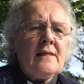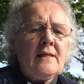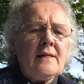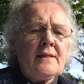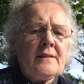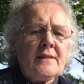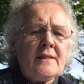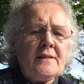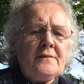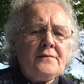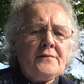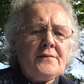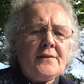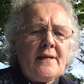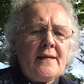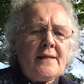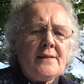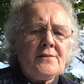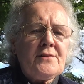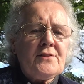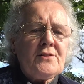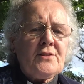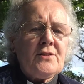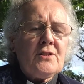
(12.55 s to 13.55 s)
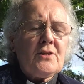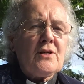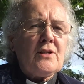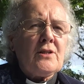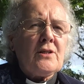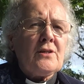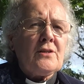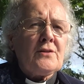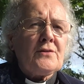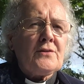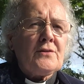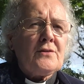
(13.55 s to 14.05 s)
and give thanks to
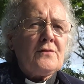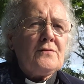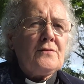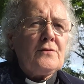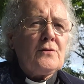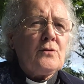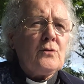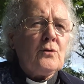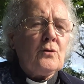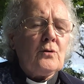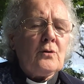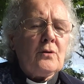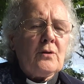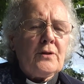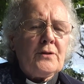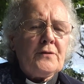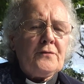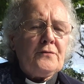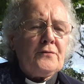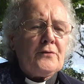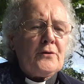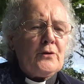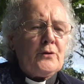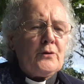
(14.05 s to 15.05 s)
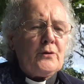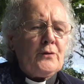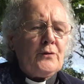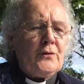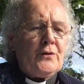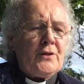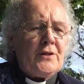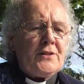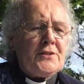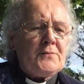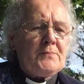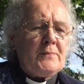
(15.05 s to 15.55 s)
God for all the food
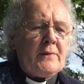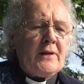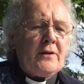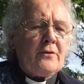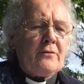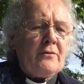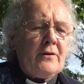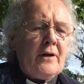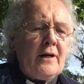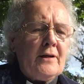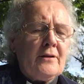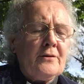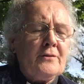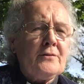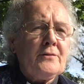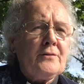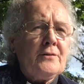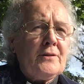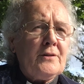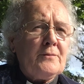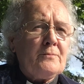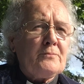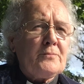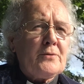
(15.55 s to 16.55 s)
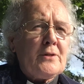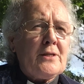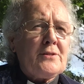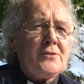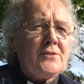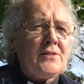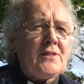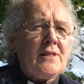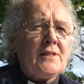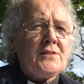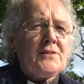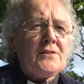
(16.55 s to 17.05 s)
that has been grown and
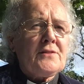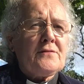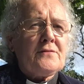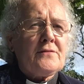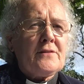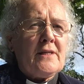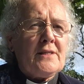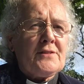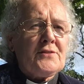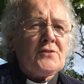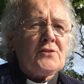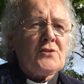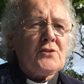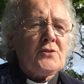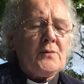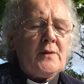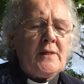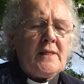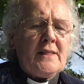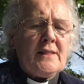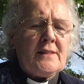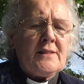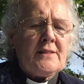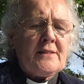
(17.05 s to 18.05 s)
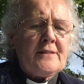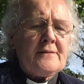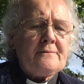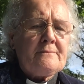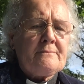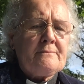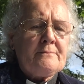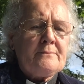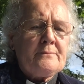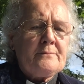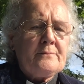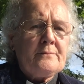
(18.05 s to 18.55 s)
processed for us to eat.
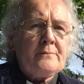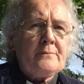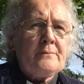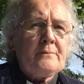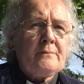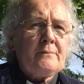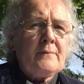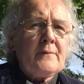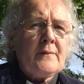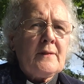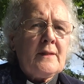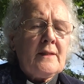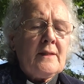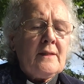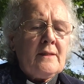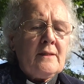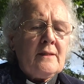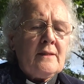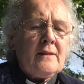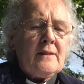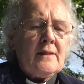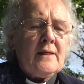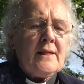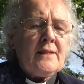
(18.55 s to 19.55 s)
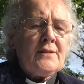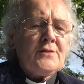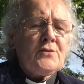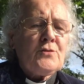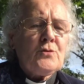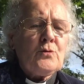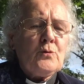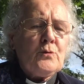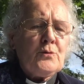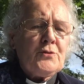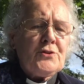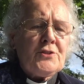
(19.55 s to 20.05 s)
It's
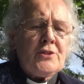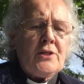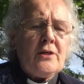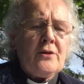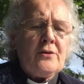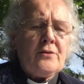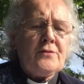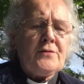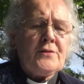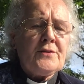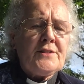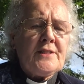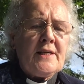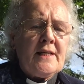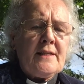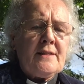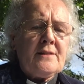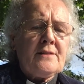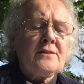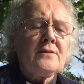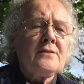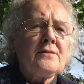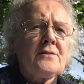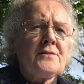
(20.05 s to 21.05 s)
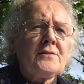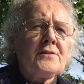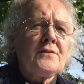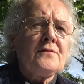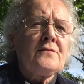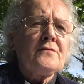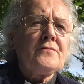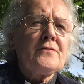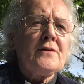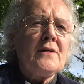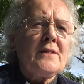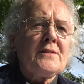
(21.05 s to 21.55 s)
also the date that
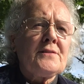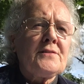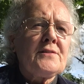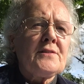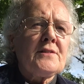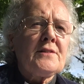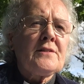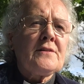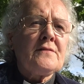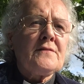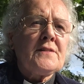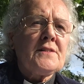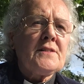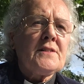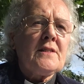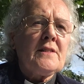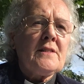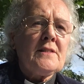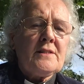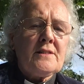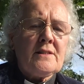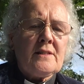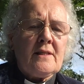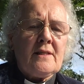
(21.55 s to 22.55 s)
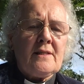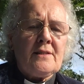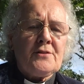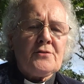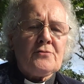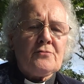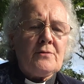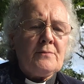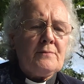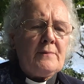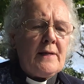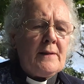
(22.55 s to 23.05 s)
St. Francis of Assisi is
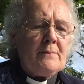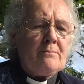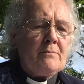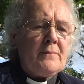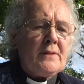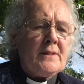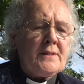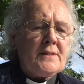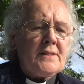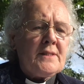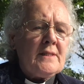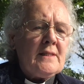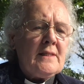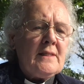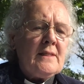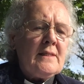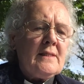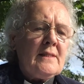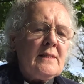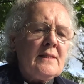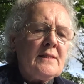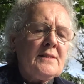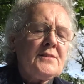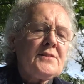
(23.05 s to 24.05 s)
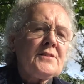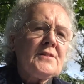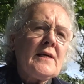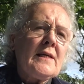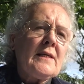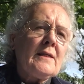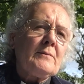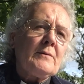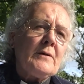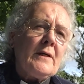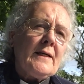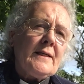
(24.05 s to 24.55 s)
remembered and
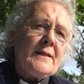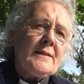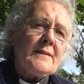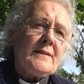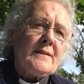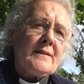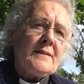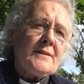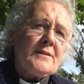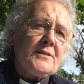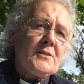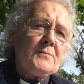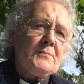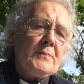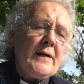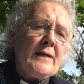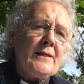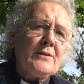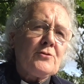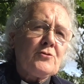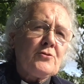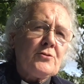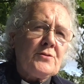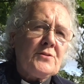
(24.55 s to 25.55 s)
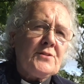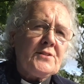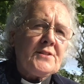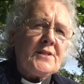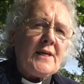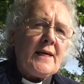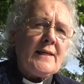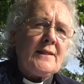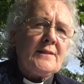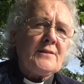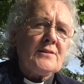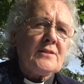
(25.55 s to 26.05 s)
celebrated as patron
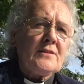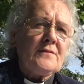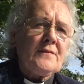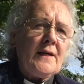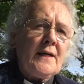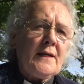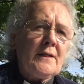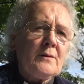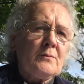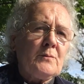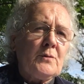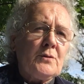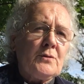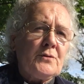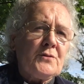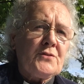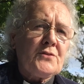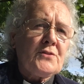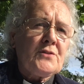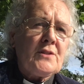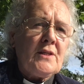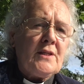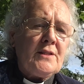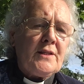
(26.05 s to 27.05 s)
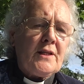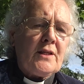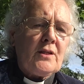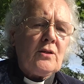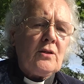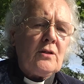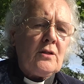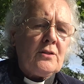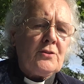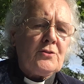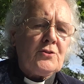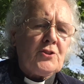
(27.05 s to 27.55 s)
saint of animals and
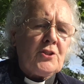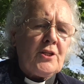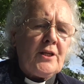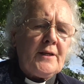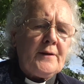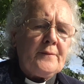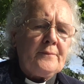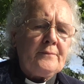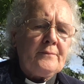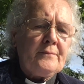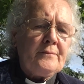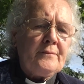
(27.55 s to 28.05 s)
ecology.